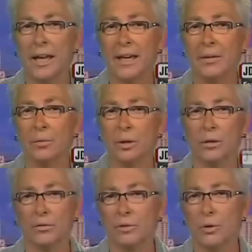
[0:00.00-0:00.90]
and
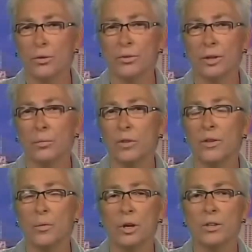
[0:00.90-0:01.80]
focus on what
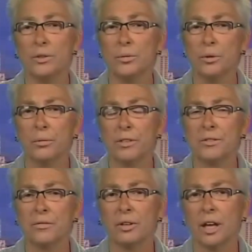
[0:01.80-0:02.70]
they want to do with the
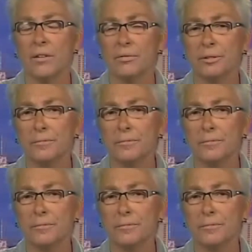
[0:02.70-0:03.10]
rest of their life.